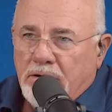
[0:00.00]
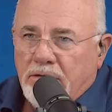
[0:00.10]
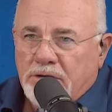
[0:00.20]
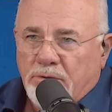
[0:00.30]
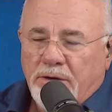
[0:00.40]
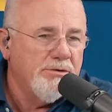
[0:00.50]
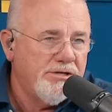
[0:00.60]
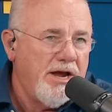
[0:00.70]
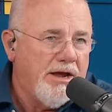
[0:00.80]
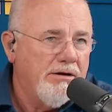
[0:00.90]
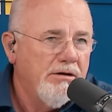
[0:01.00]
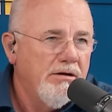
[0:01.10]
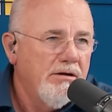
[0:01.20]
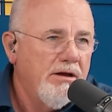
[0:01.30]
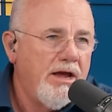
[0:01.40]
That's what he was saying.
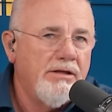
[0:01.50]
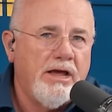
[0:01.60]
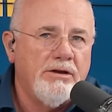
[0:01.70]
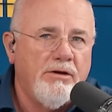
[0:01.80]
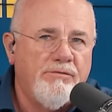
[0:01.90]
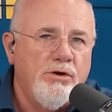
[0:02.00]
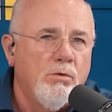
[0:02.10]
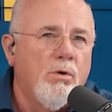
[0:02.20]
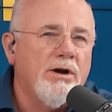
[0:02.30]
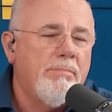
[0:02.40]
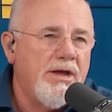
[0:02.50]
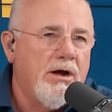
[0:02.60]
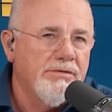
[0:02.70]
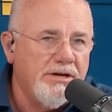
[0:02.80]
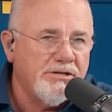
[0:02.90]
And, and if you want to be
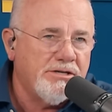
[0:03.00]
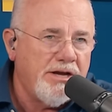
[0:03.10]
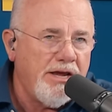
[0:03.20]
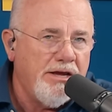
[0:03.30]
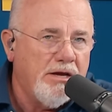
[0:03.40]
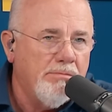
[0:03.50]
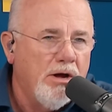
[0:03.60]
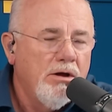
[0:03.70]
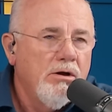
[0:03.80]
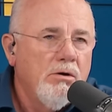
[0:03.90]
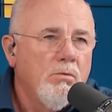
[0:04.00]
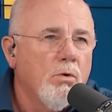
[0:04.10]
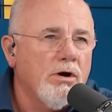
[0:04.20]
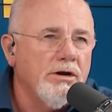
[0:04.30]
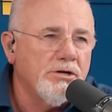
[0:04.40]
on this team,
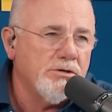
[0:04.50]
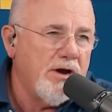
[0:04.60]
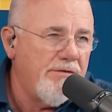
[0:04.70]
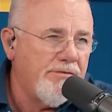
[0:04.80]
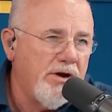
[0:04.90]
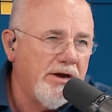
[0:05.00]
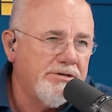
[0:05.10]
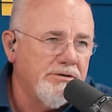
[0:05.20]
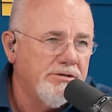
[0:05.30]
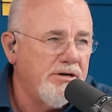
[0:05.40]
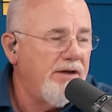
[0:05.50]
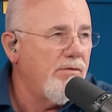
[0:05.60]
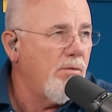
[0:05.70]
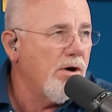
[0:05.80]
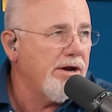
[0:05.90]
we're going to strive for excellence and have
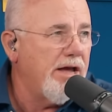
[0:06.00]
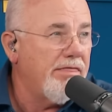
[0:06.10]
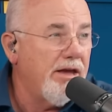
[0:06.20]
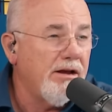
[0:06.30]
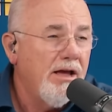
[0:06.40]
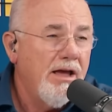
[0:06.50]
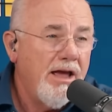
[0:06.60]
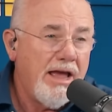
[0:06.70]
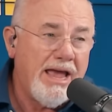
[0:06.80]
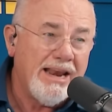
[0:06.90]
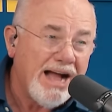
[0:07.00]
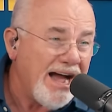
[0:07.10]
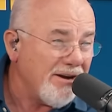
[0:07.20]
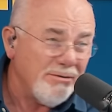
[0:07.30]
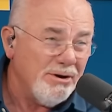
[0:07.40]
a work ethic. And
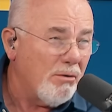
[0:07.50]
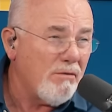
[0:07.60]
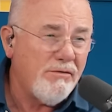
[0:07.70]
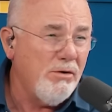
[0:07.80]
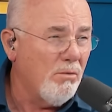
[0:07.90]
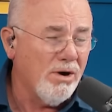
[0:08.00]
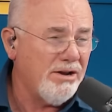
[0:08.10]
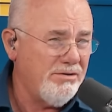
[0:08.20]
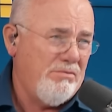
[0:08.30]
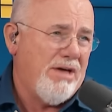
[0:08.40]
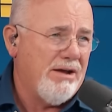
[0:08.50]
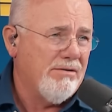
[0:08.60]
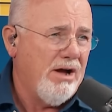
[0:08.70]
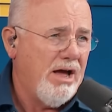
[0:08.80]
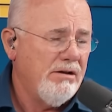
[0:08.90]
I don't know if you want to do that or
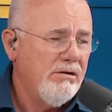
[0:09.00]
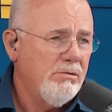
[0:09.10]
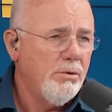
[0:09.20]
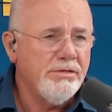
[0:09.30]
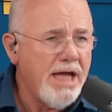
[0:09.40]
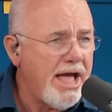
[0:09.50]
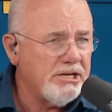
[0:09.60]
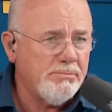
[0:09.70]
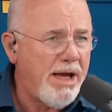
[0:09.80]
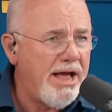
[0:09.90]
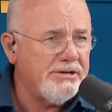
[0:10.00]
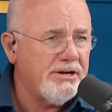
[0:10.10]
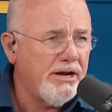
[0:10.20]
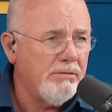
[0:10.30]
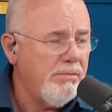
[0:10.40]
not. With dad's
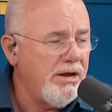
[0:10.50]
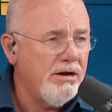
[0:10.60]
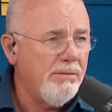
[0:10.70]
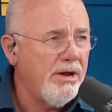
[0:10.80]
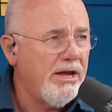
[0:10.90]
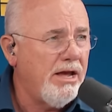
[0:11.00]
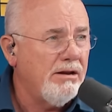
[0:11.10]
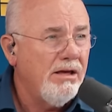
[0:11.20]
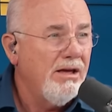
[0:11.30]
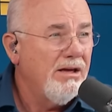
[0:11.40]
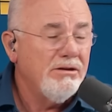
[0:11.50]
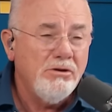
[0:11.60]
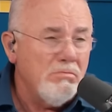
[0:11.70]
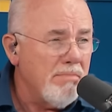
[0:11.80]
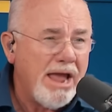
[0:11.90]
passing and me coming in,
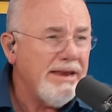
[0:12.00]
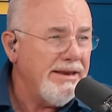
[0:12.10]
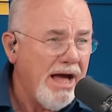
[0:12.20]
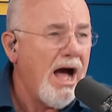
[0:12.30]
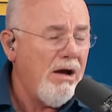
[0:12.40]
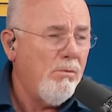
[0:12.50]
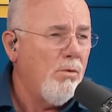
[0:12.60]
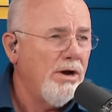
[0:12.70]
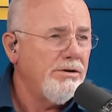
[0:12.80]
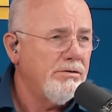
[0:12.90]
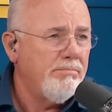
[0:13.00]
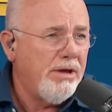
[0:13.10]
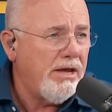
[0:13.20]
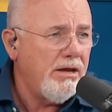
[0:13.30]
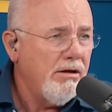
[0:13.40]
you may not want to
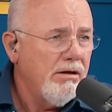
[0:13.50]
be